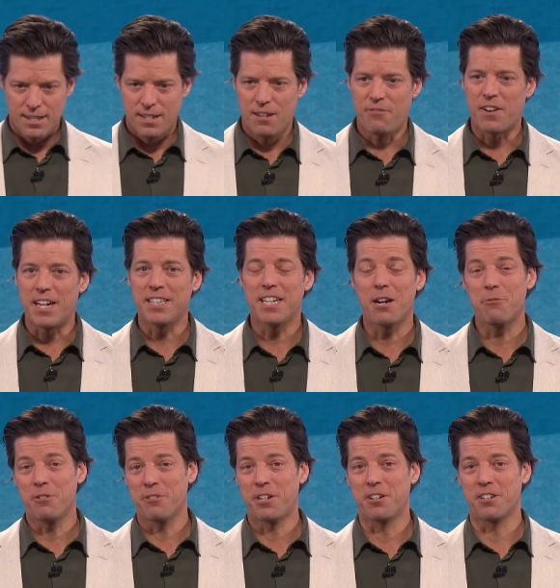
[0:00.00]
And finally, I
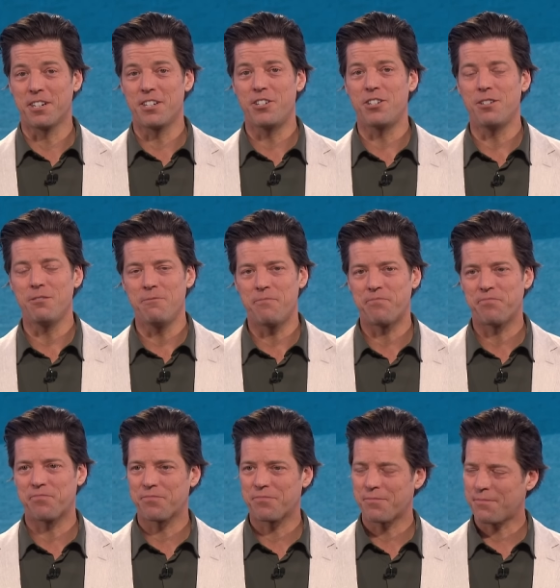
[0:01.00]
want to encourage you
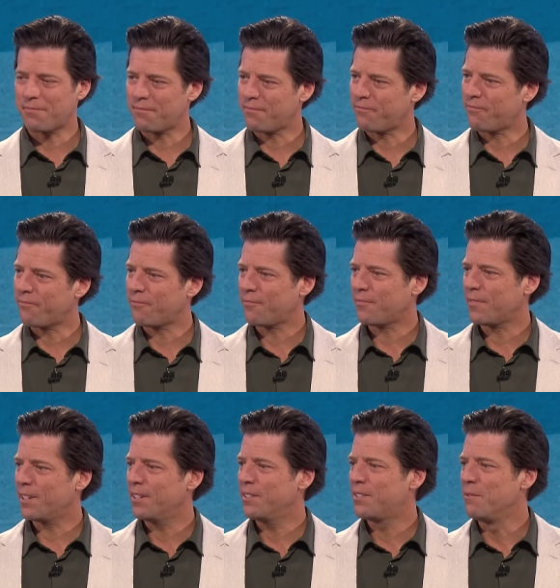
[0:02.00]

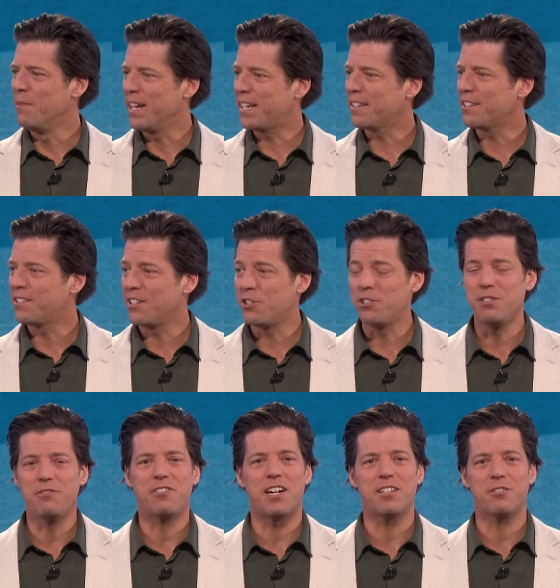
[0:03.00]
to make a decision
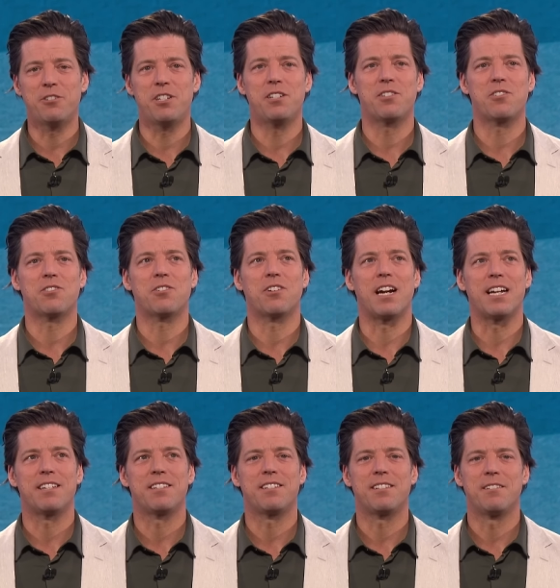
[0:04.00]
to follow Jesus
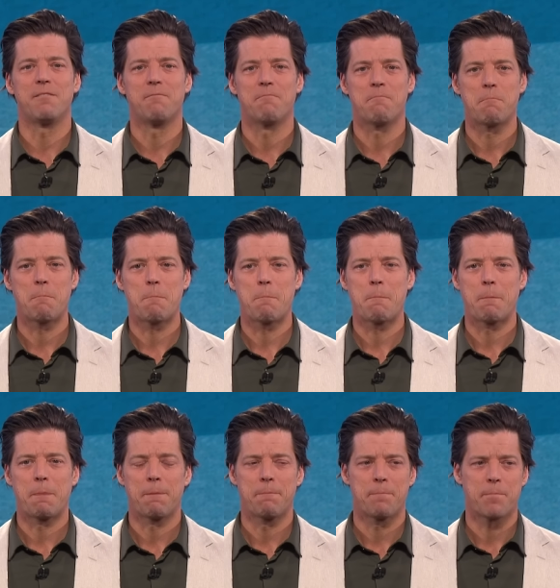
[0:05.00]
Christ.
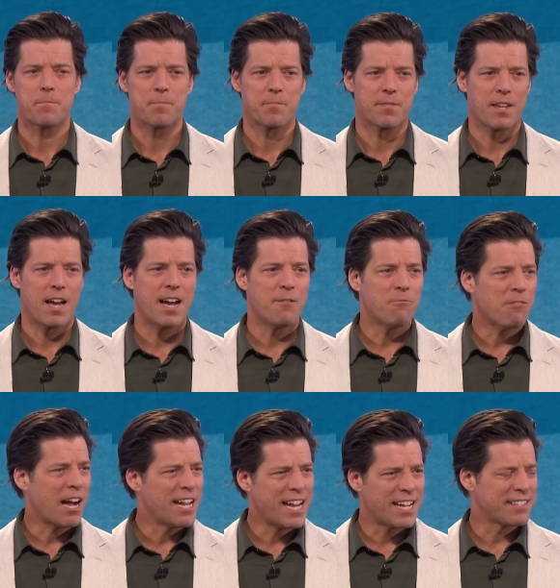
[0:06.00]

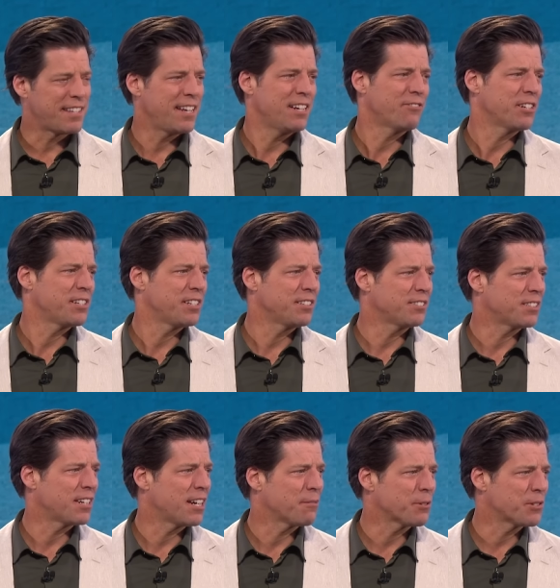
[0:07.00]
I ask that every single
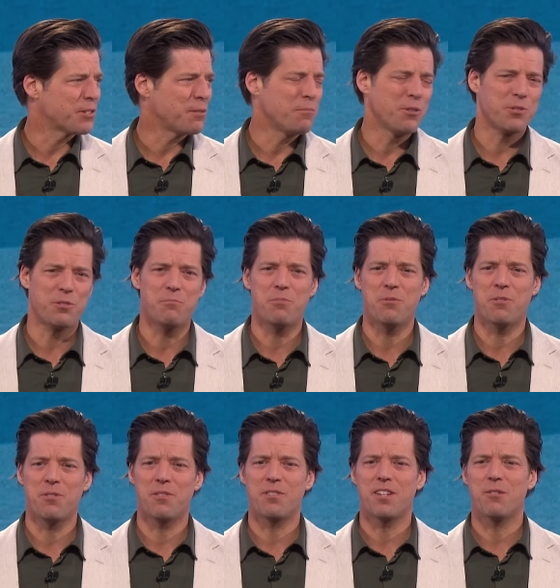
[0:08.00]
time because it's the most
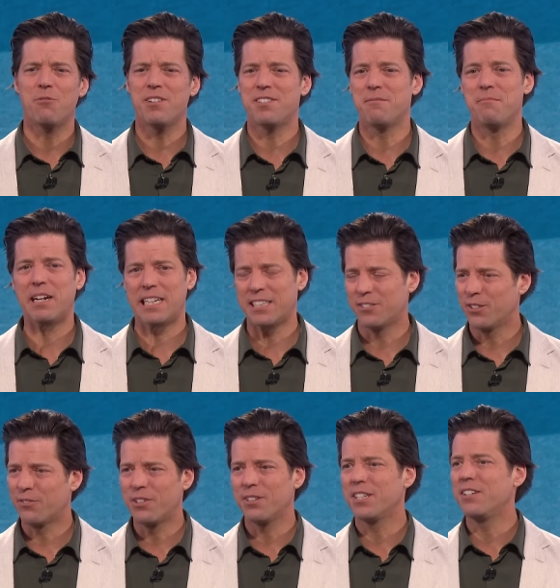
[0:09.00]
important thing. What does it matter
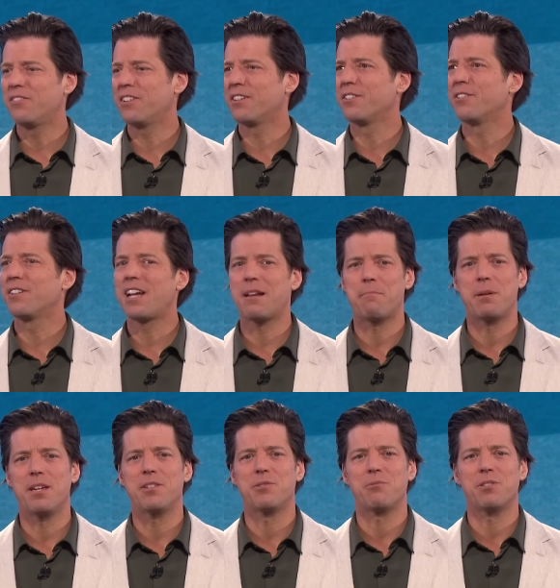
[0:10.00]
if you leave here and you're not at
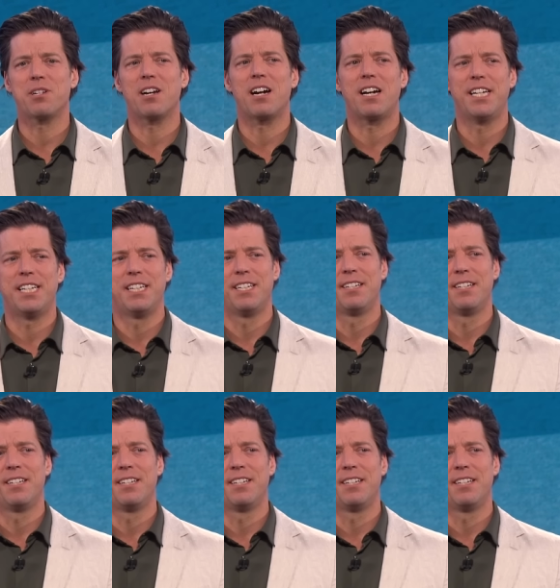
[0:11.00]
peace with God?